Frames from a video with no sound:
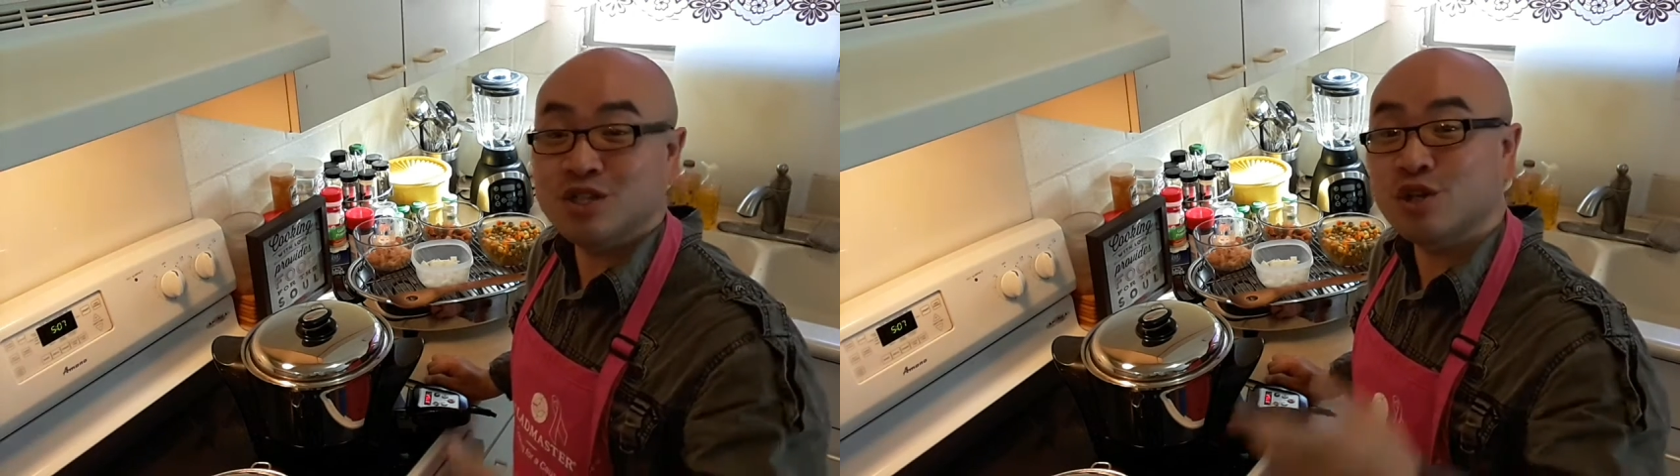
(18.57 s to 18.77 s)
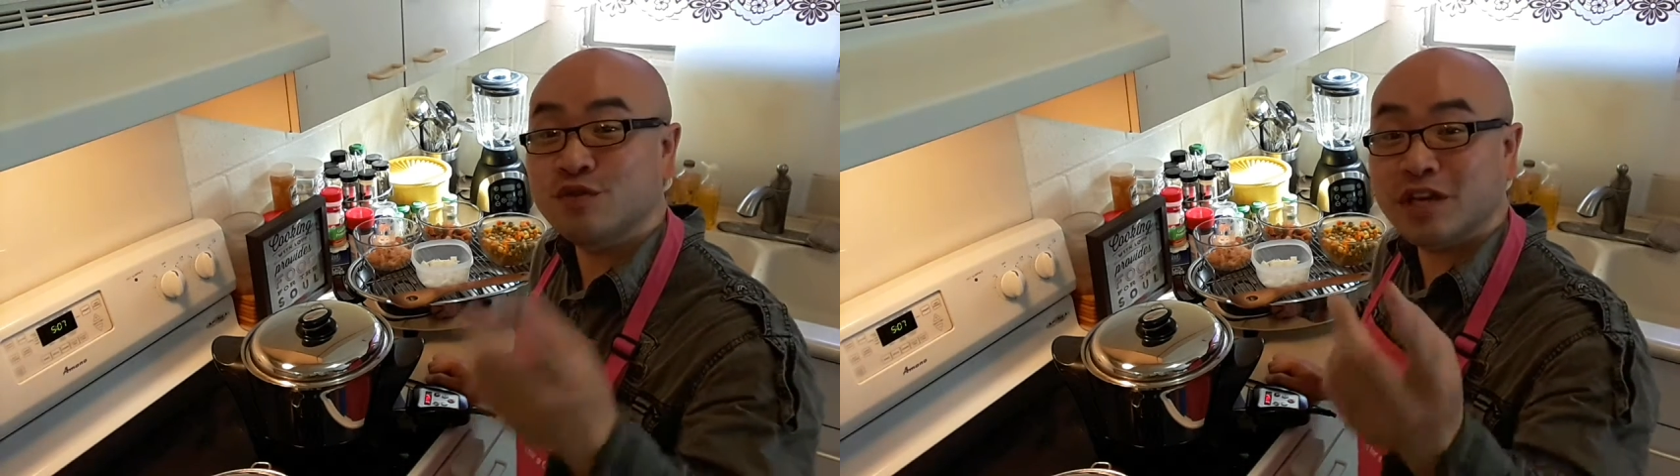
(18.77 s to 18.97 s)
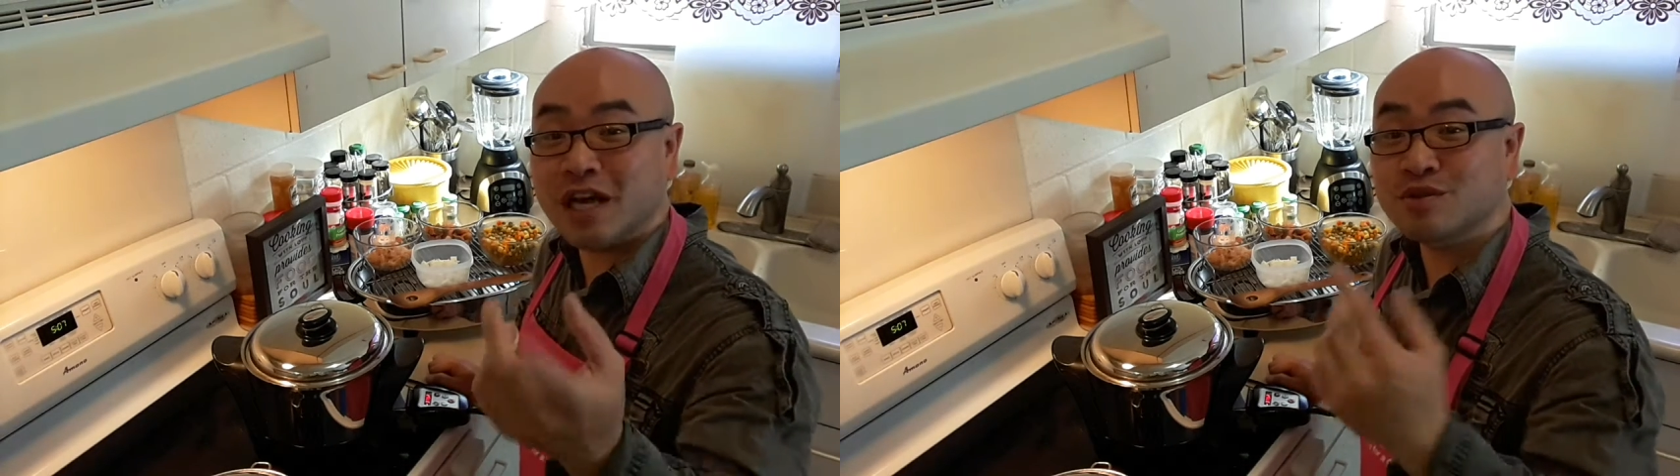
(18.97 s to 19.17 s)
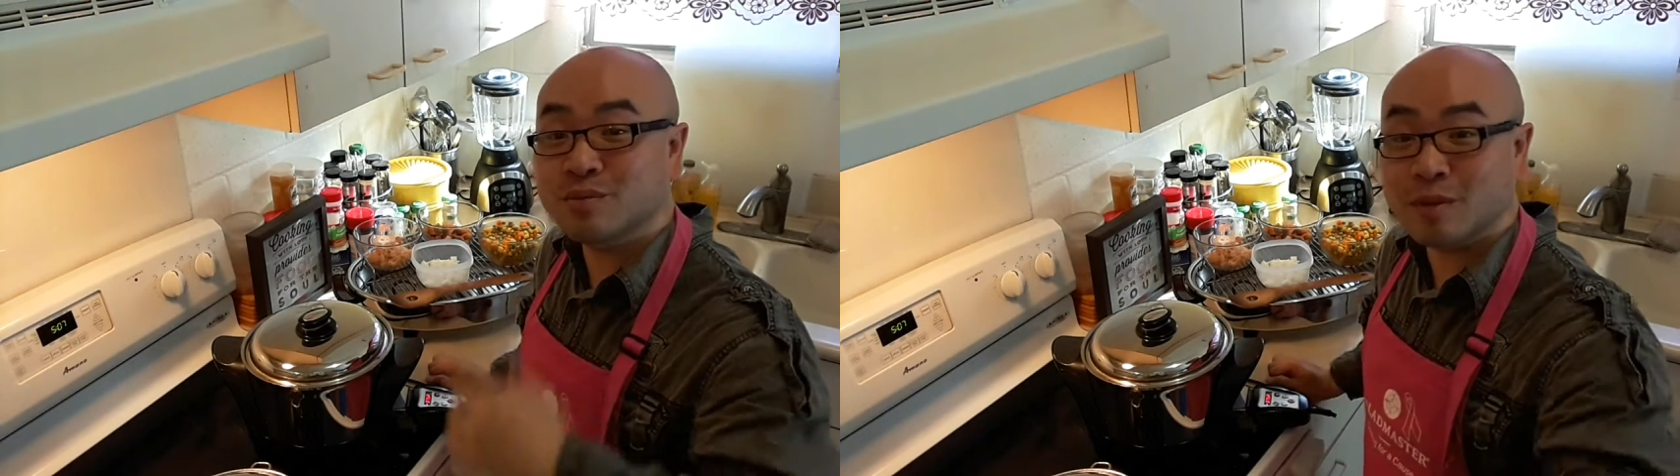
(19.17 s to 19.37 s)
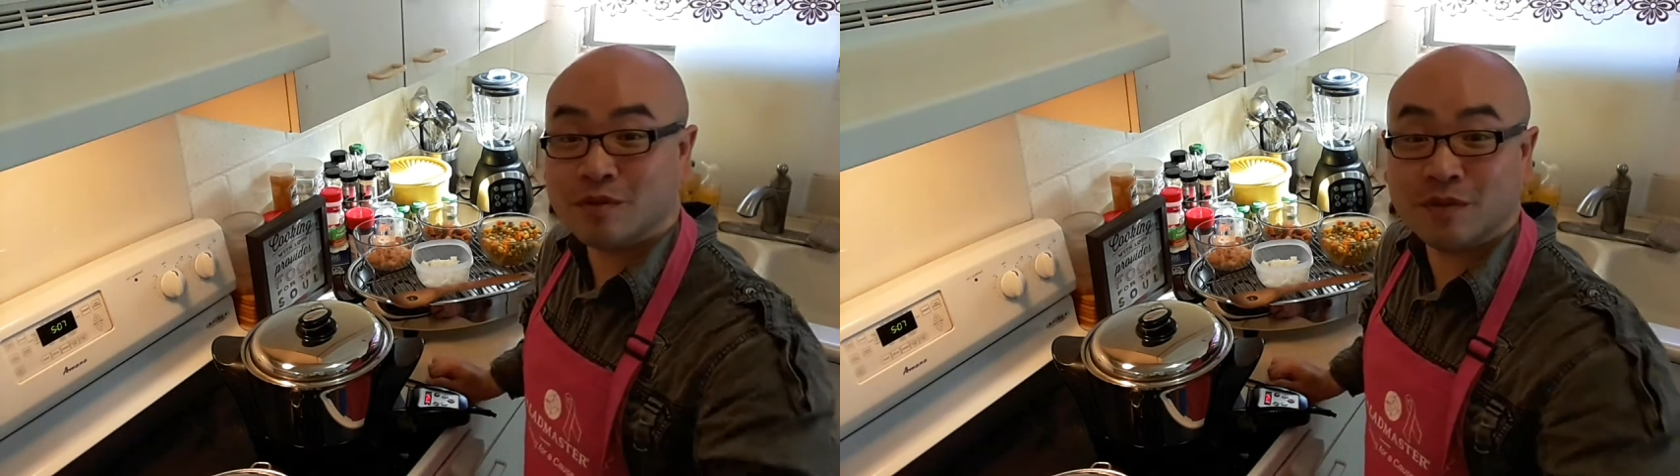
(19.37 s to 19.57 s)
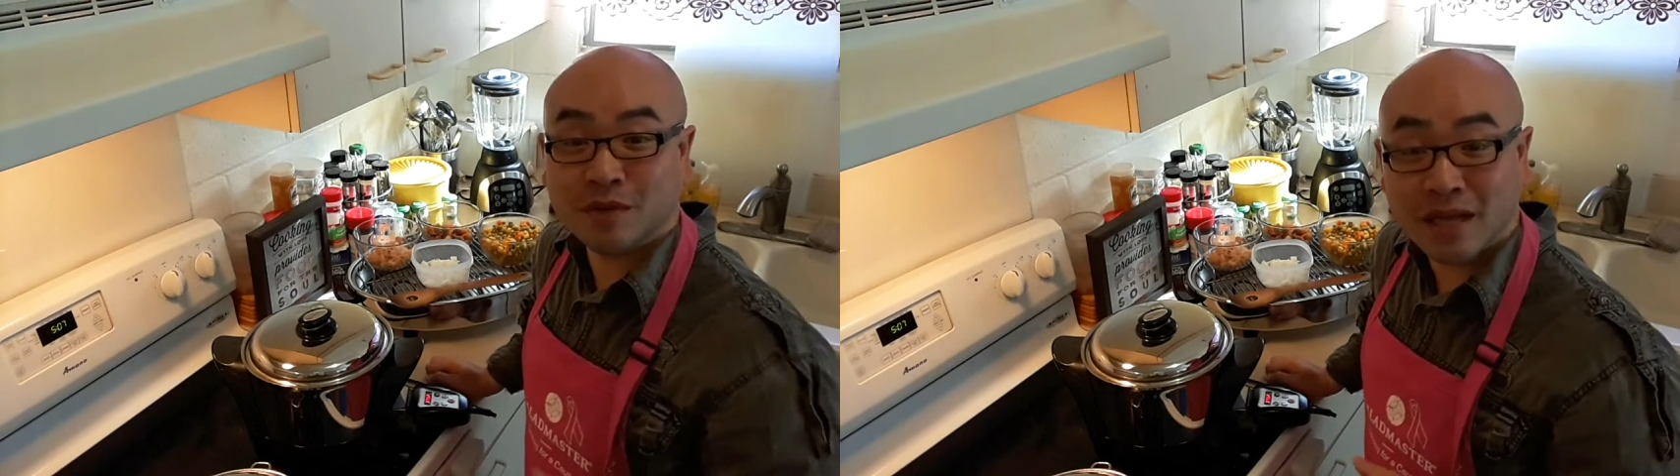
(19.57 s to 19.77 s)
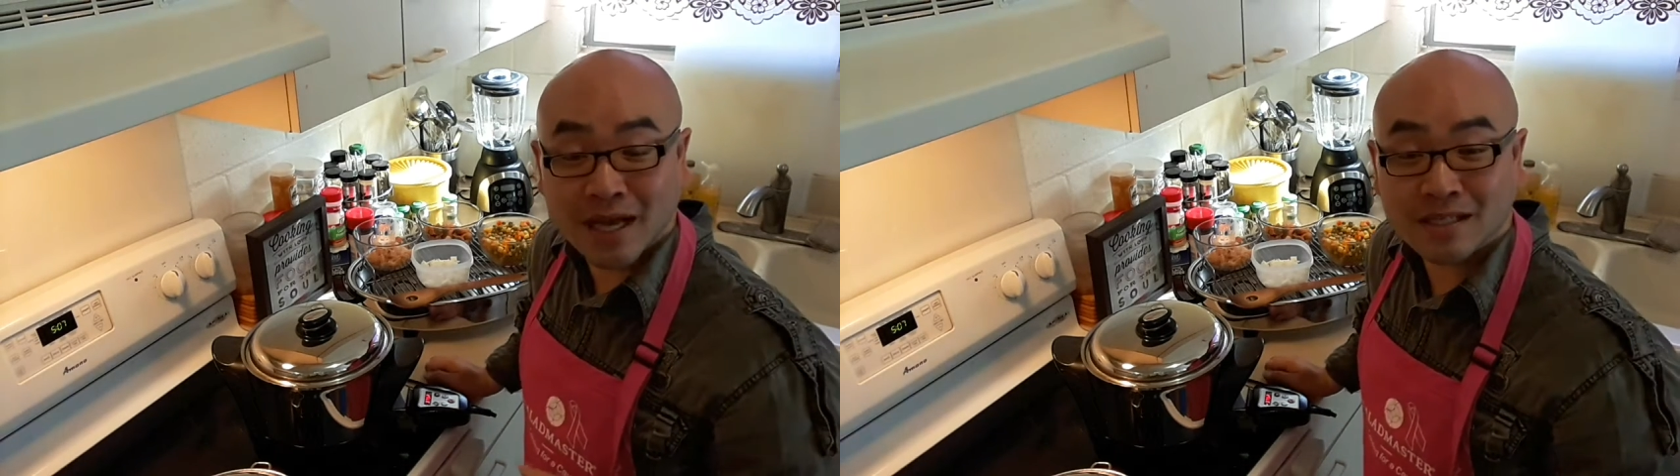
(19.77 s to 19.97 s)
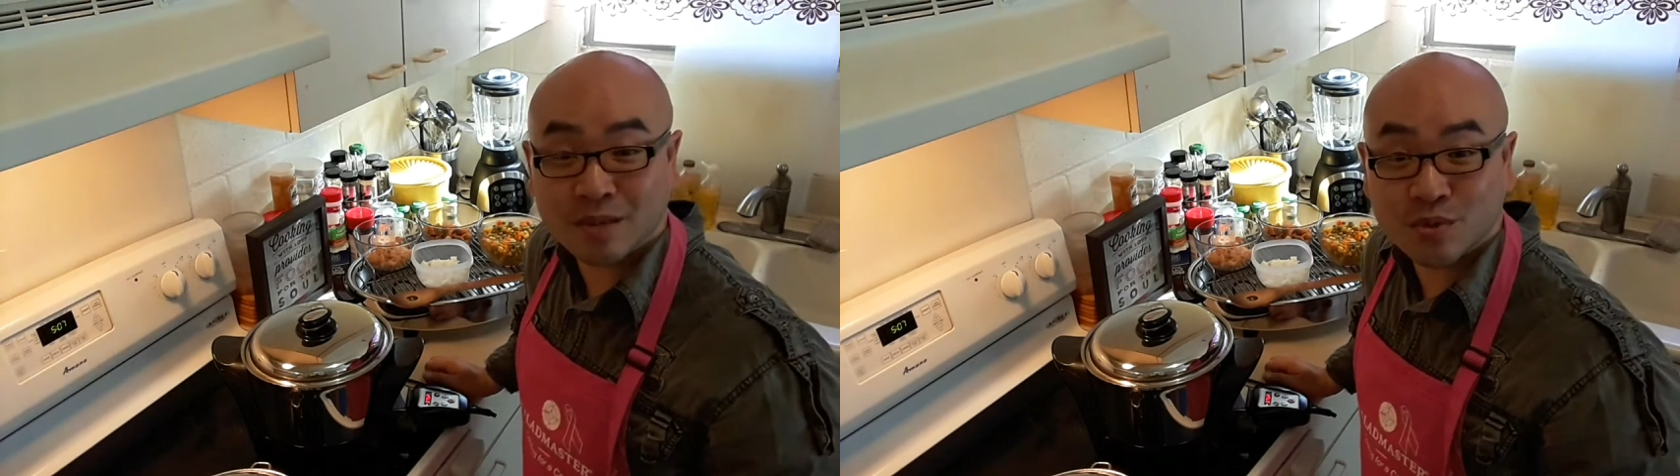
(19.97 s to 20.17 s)
So if you guys remember from the
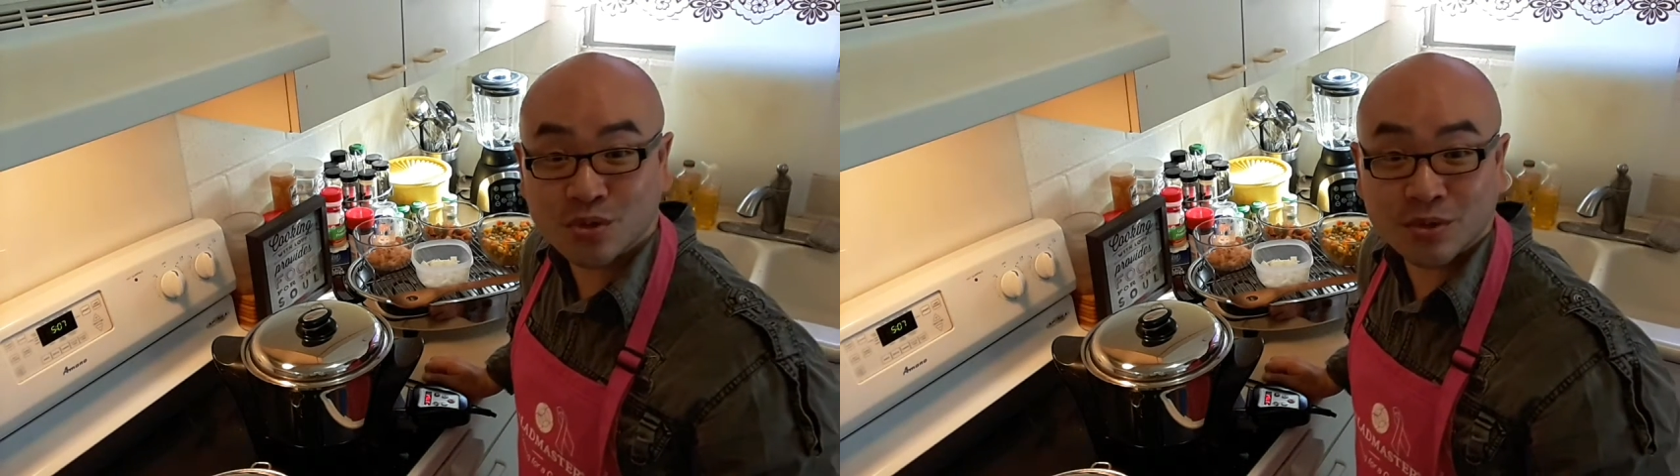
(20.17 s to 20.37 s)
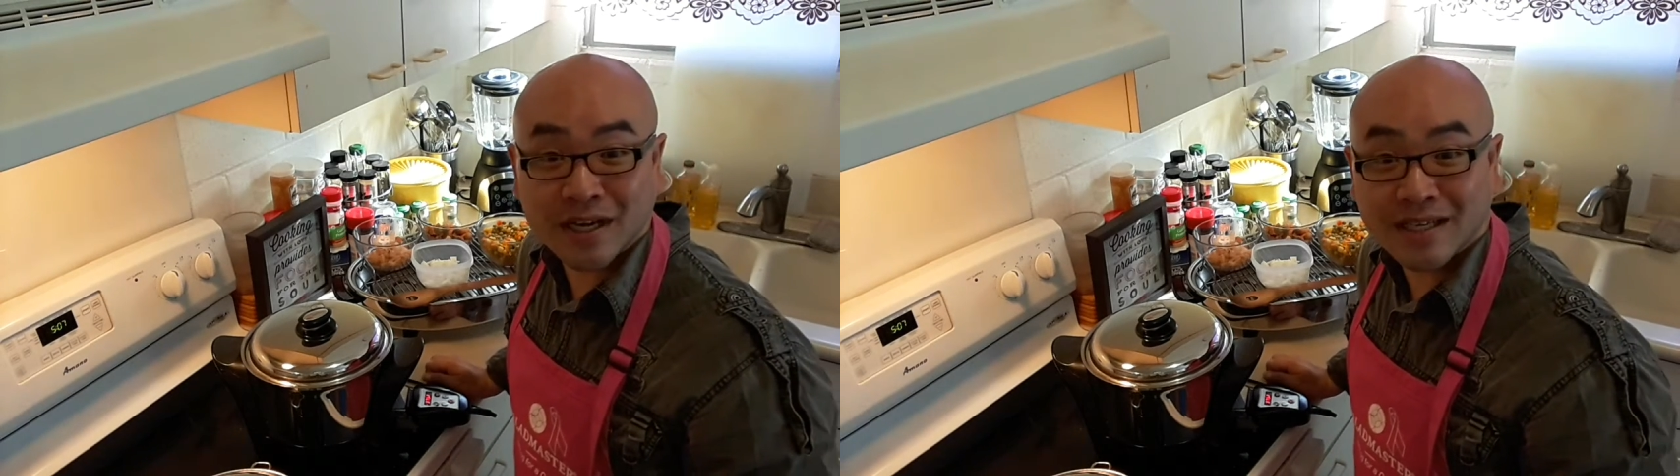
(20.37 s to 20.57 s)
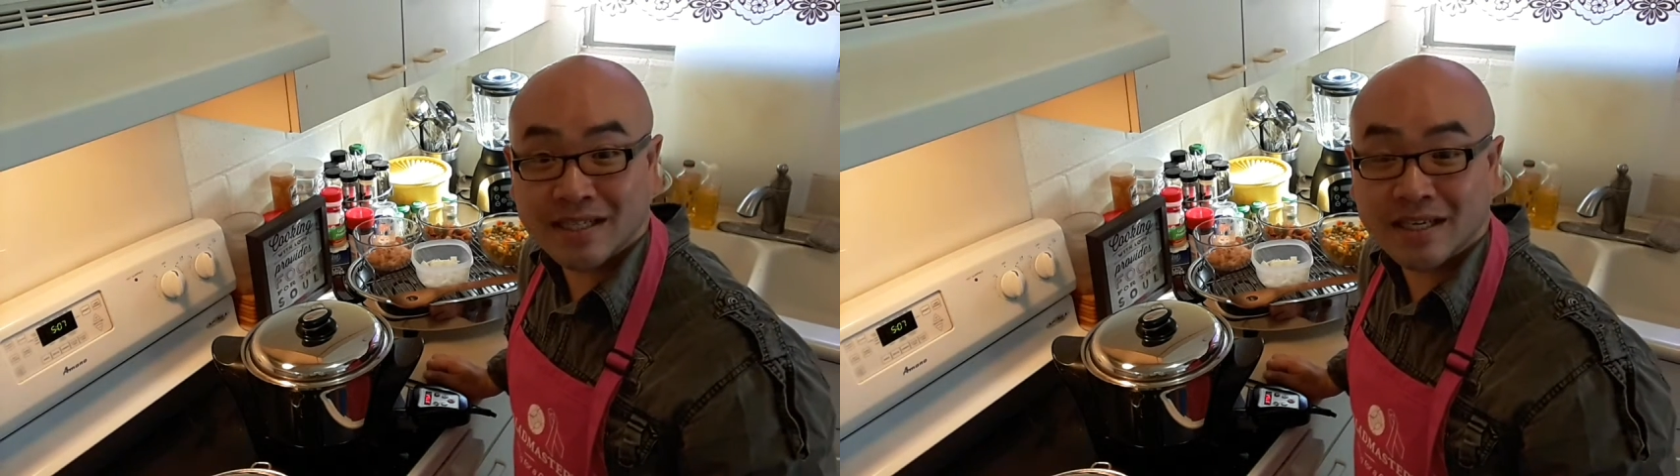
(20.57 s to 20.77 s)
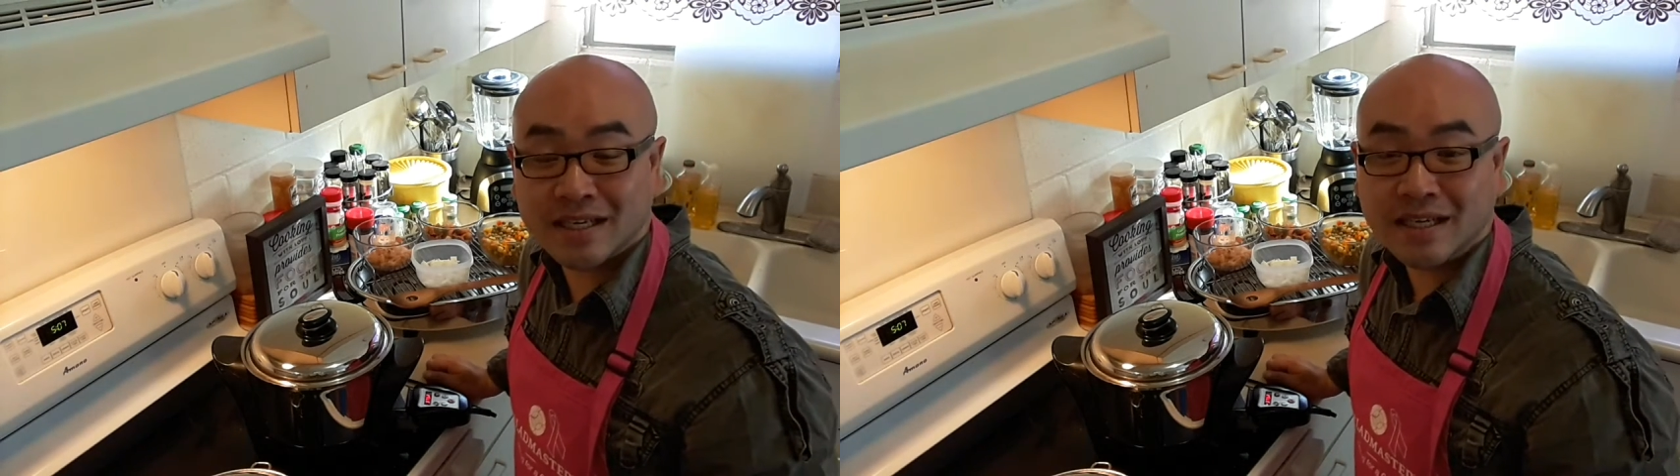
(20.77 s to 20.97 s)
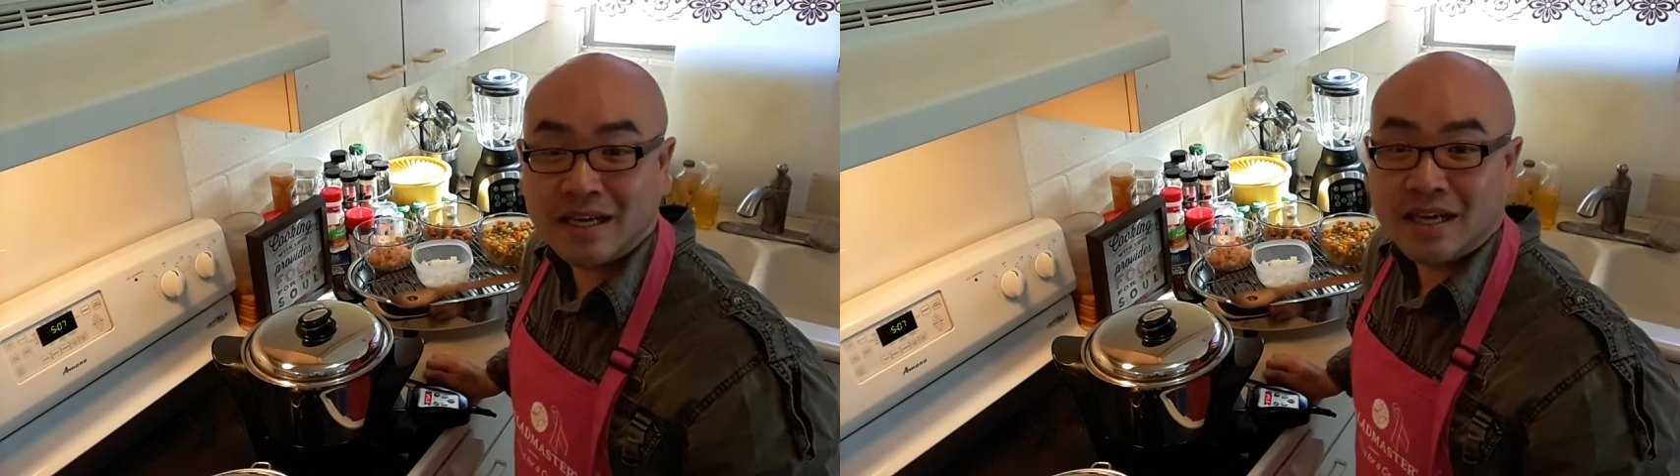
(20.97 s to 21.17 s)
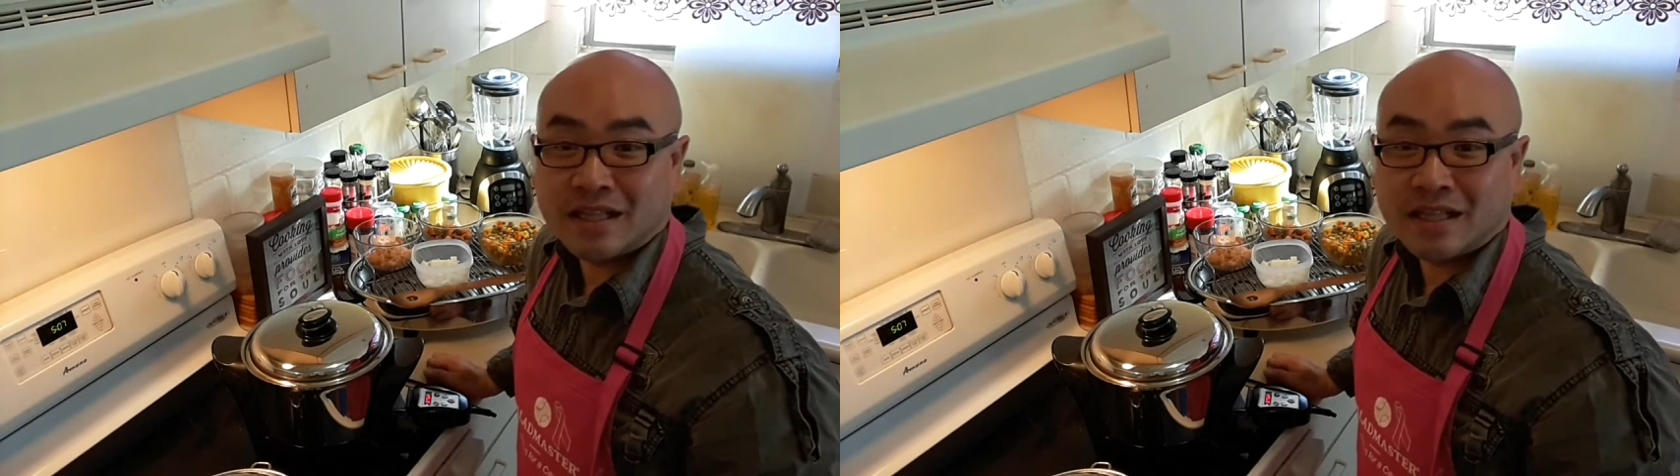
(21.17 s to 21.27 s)
last episode that I did,